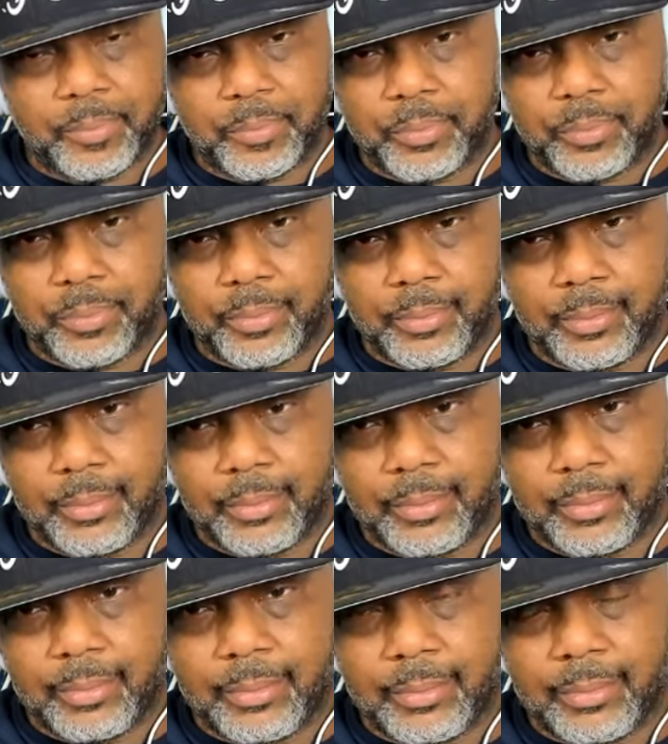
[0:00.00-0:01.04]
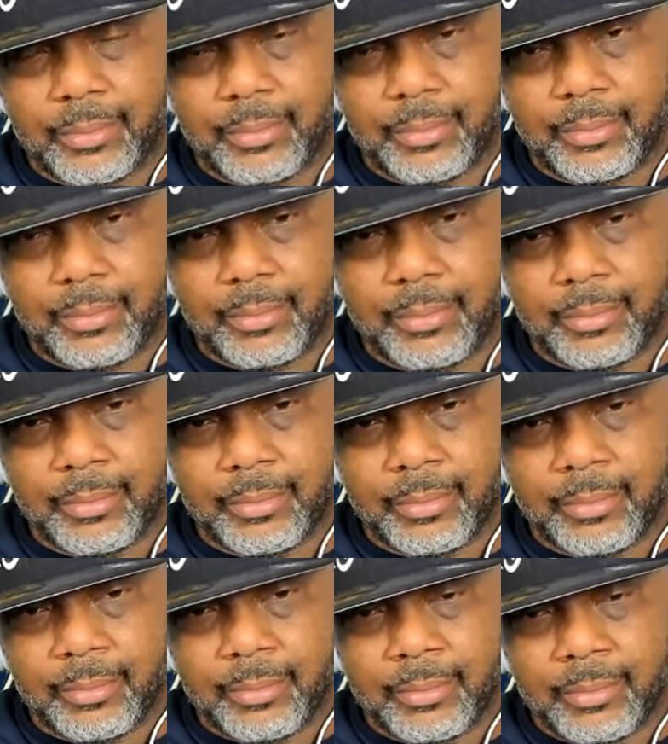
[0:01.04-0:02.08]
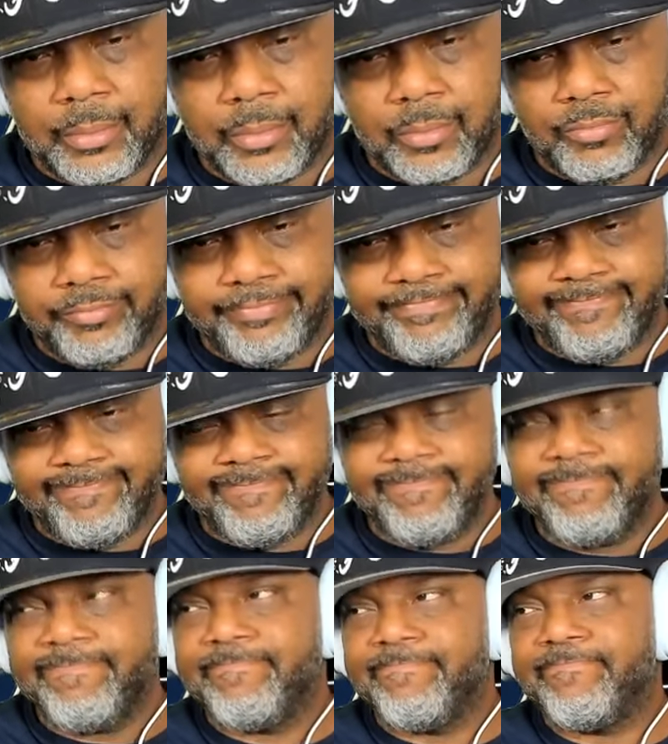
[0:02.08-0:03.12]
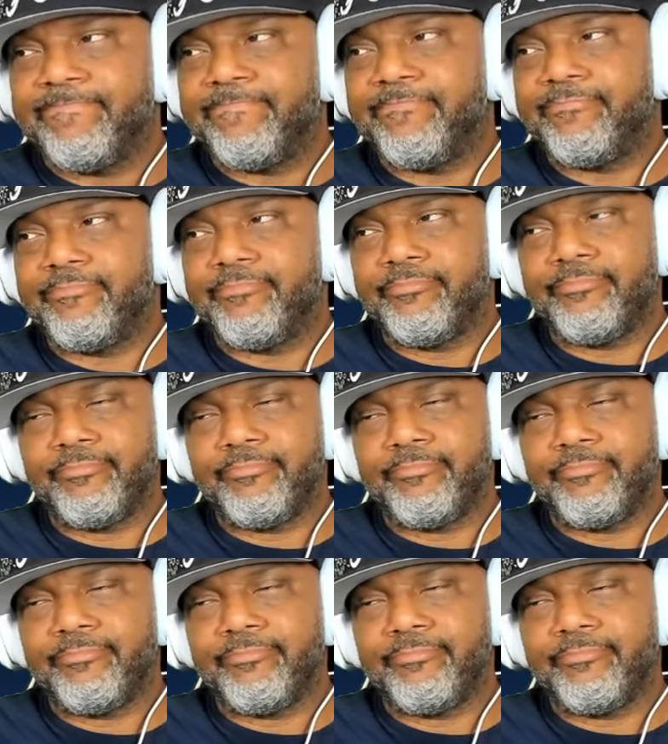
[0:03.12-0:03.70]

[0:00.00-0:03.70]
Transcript: No words are spoken by the person on screen.